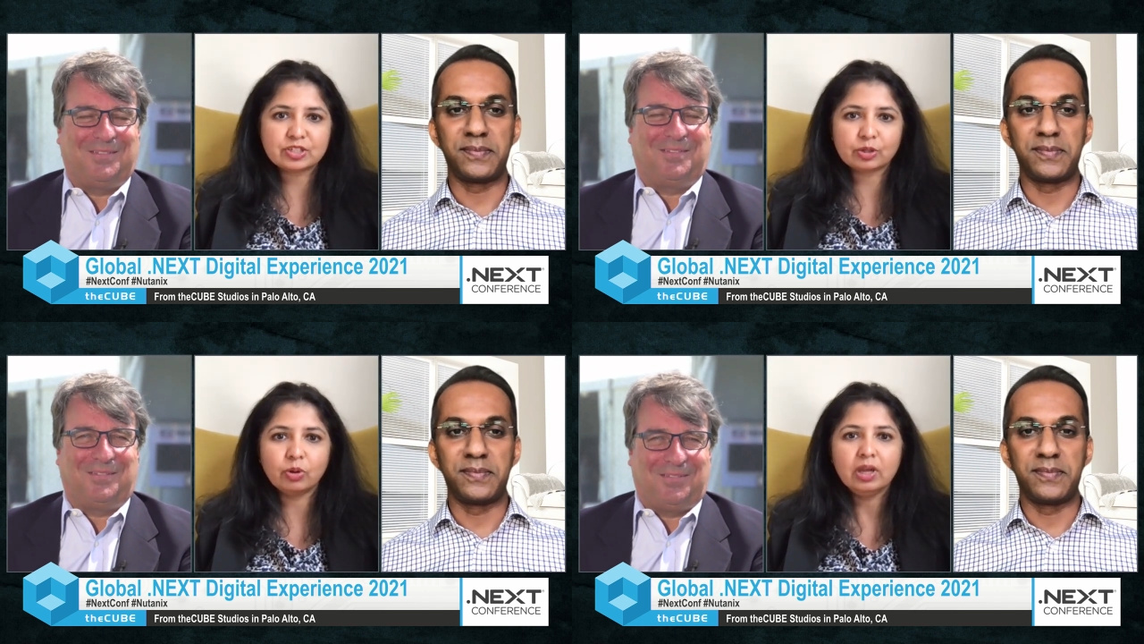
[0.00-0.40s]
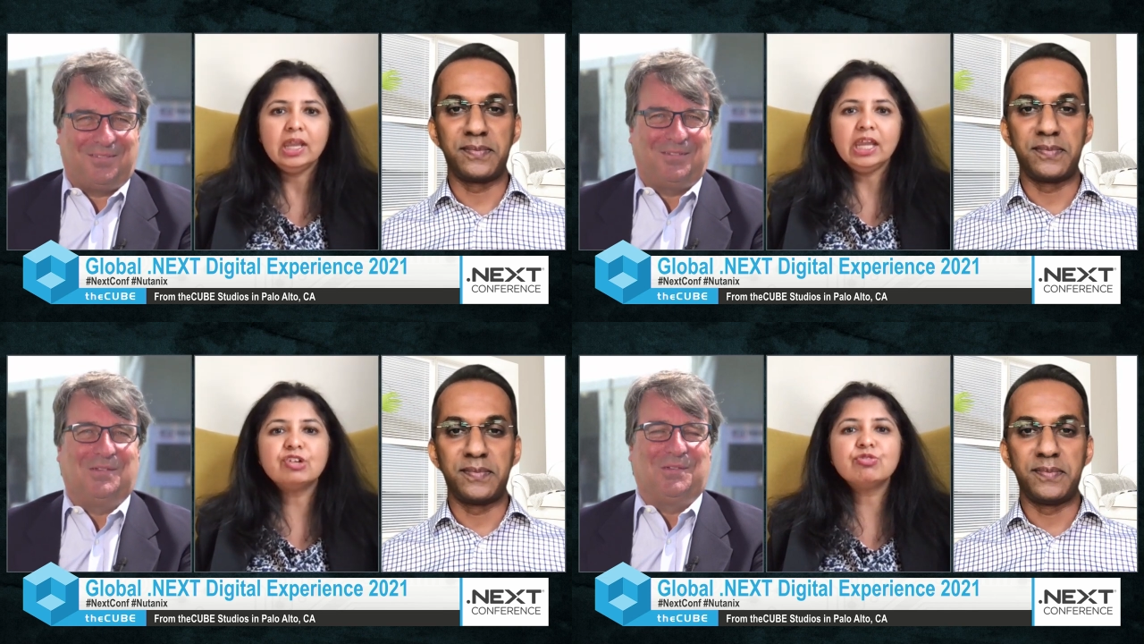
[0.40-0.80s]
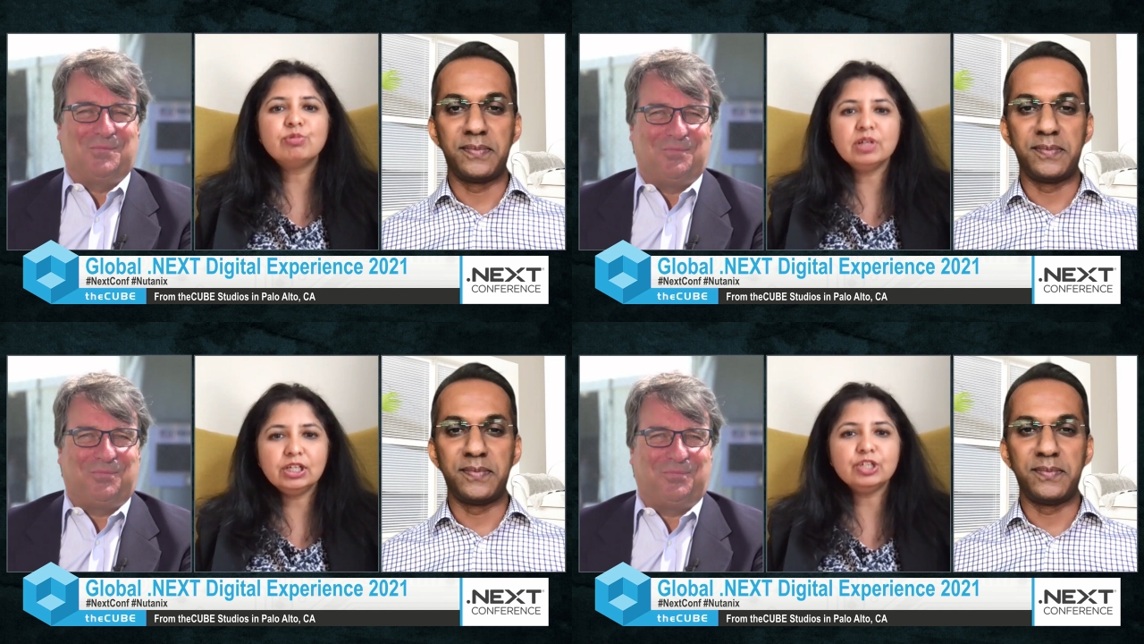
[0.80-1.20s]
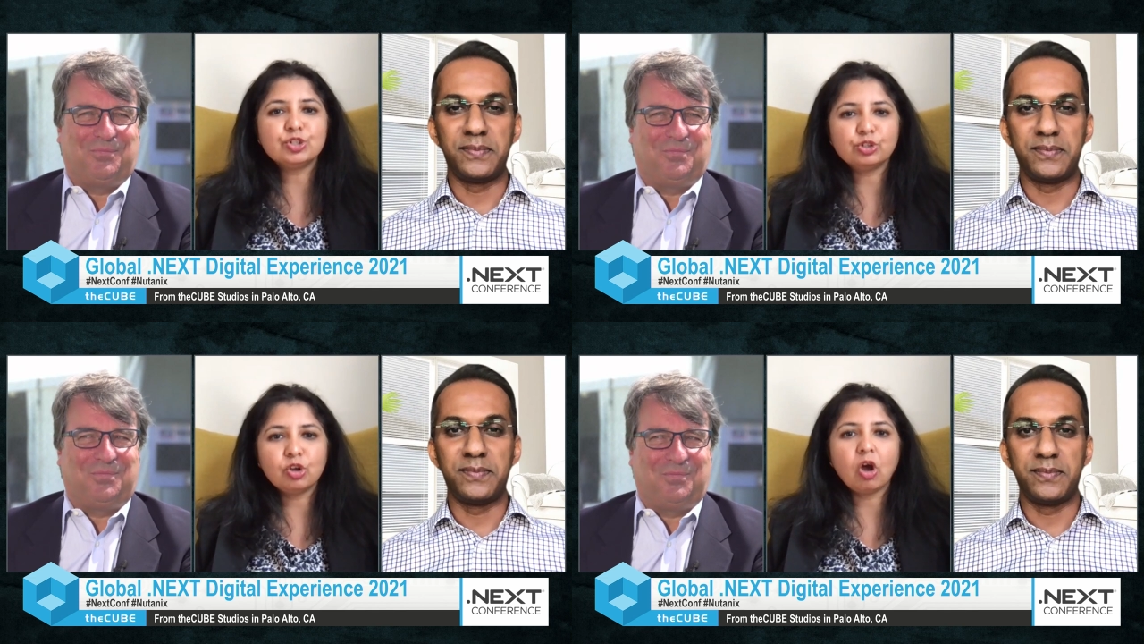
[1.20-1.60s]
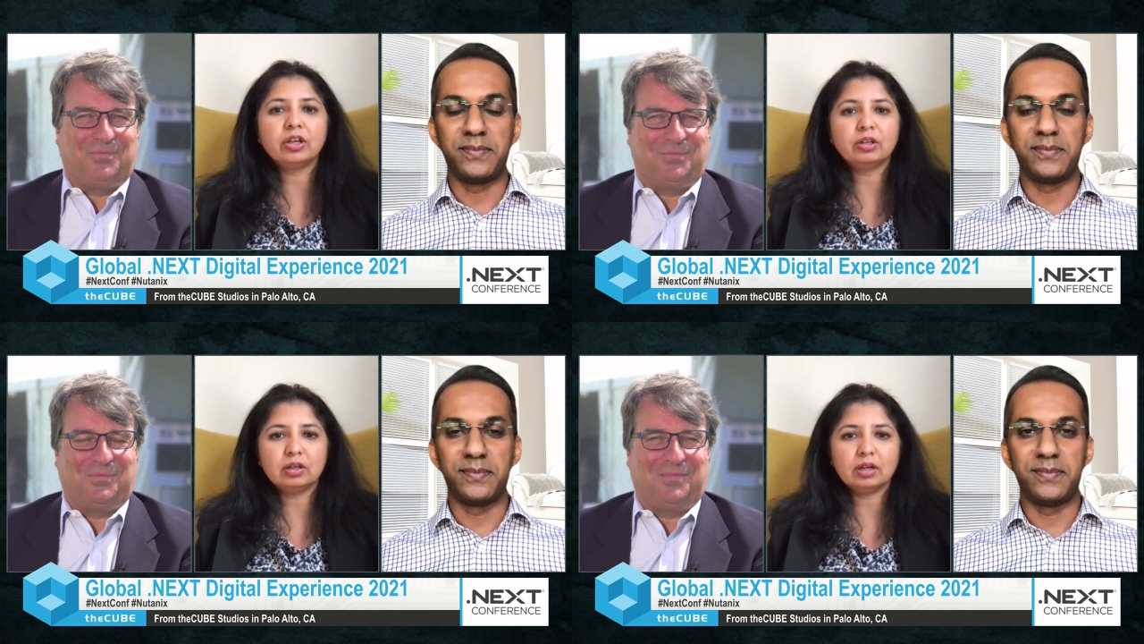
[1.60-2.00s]
Speaker 1: So it really should
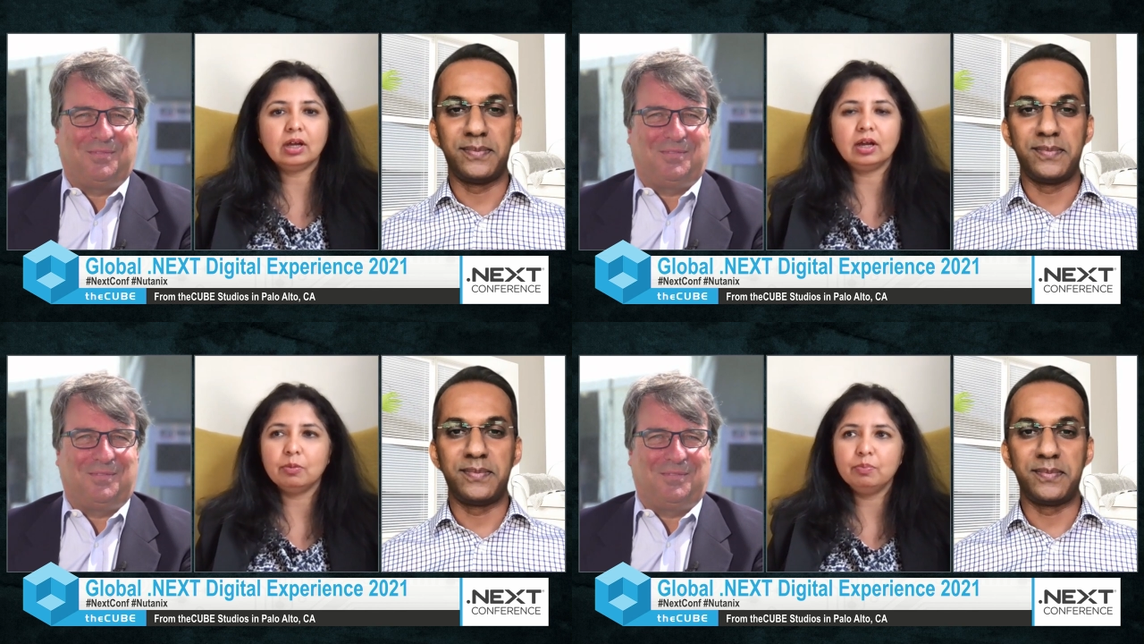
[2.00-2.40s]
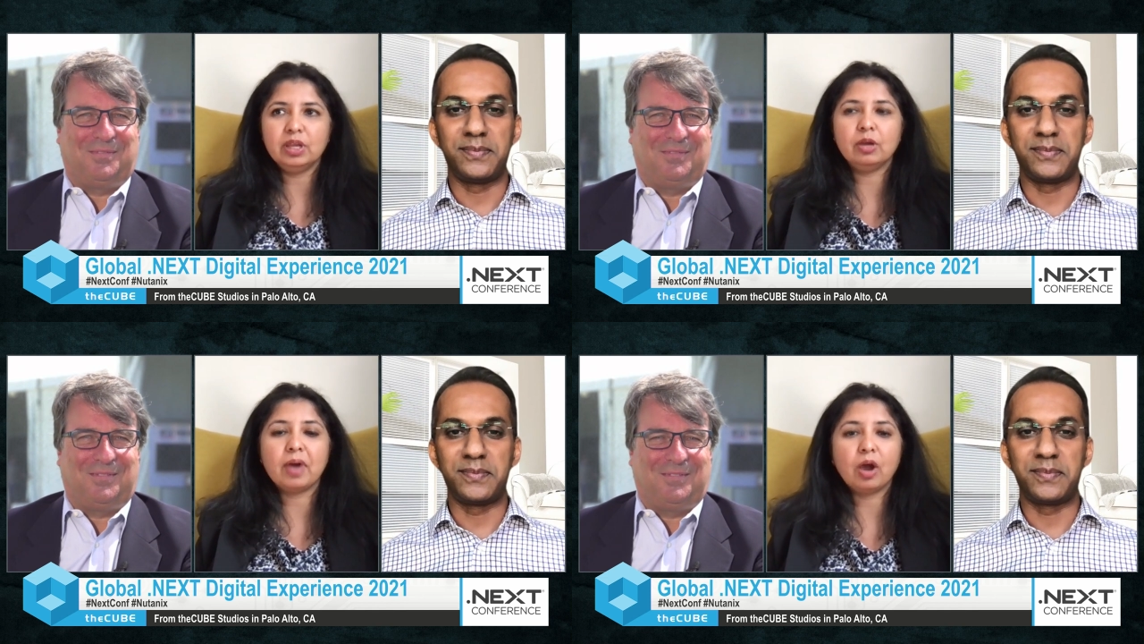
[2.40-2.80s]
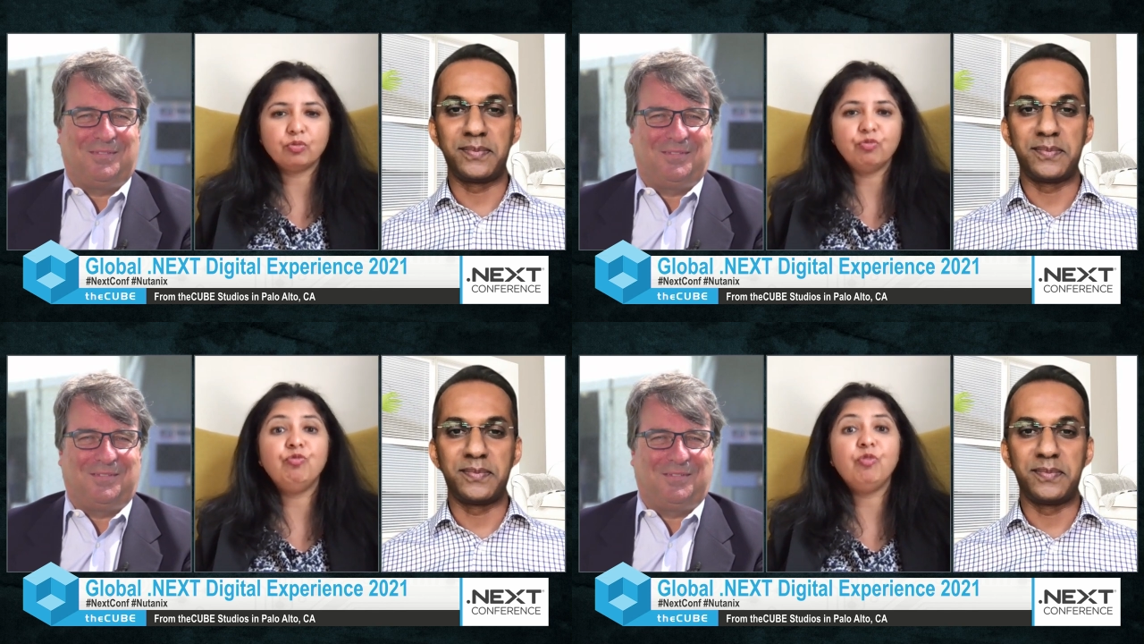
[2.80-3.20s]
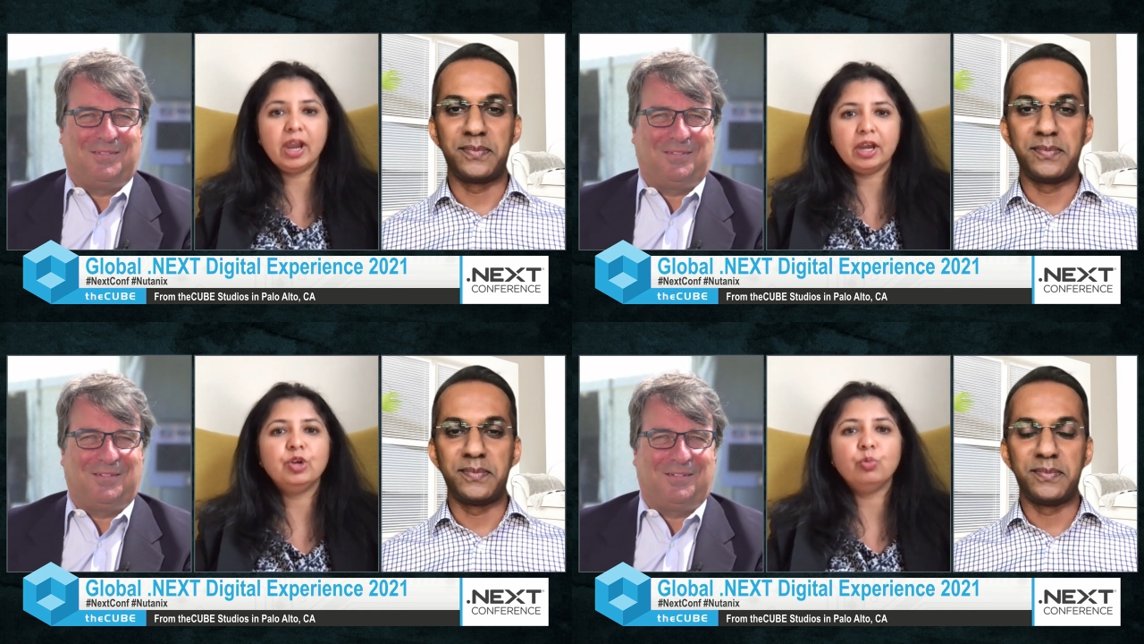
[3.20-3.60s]
not uh, be about where your